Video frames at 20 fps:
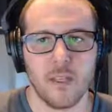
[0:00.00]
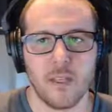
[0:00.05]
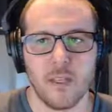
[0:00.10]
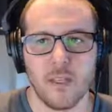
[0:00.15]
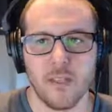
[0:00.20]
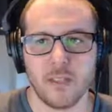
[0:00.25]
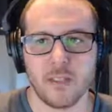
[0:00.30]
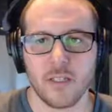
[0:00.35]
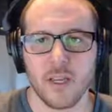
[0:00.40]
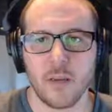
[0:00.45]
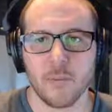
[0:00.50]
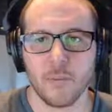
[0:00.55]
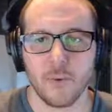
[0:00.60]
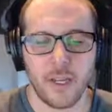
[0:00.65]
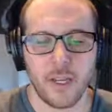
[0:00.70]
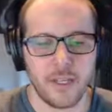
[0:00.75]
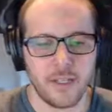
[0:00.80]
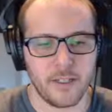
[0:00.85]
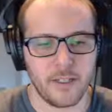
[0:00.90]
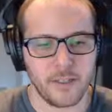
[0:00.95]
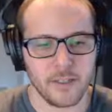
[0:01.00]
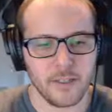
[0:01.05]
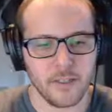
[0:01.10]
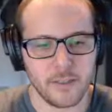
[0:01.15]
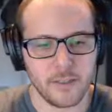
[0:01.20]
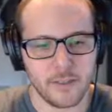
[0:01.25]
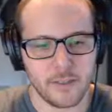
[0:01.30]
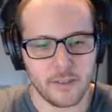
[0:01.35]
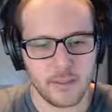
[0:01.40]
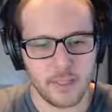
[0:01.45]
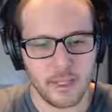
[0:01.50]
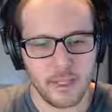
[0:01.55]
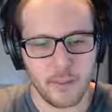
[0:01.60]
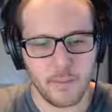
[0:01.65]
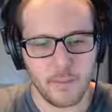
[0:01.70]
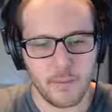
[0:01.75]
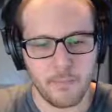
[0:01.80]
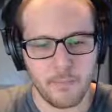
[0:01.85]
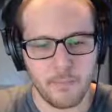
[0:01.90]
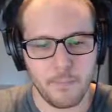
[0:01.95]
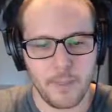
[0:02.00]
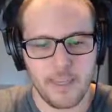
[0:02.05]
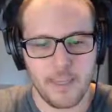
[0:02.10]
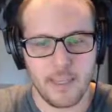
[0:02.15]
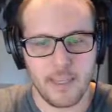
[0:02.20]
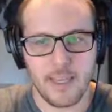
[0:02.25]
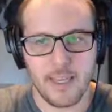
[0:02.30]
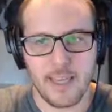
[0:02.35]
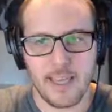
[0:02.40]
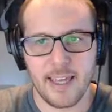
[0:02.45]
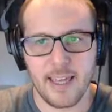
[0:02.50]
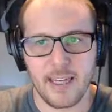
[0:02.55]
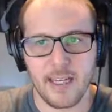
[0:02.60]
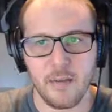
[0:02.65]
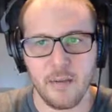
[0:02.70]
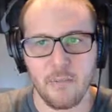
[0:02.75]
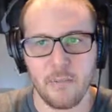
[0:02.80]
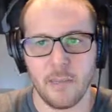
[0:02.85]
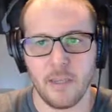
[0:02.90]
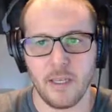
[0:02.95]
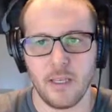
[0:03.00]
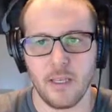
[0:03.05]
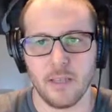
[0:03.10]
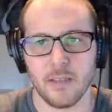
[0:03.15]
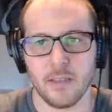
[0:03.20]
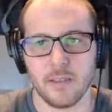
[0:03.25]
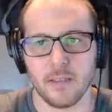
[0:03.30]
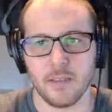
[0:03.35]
In the top right here, type BNB,